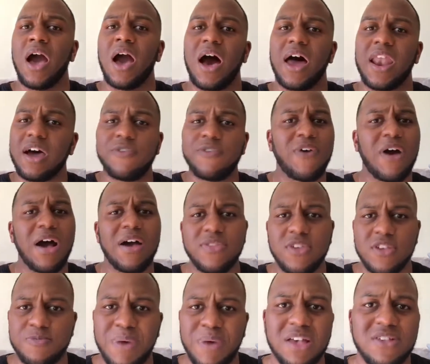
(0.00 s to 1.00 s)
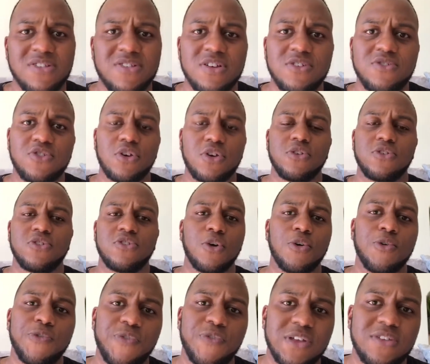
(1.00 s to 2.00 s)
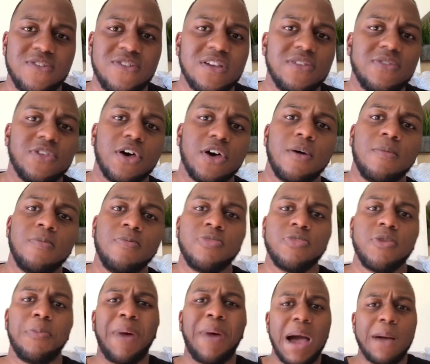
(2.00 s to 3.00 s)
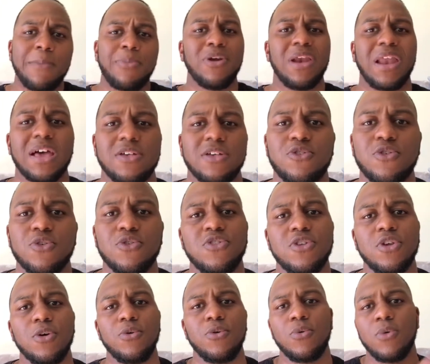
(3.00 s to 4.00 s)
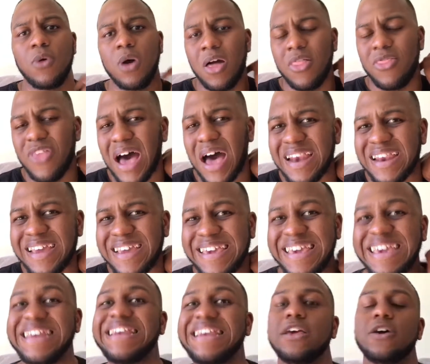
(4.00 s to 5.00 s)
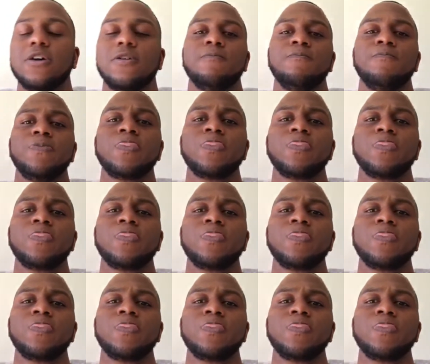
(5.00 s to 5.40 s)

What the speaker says: And I find this passage so fitting that the Bible lets us know that Gideon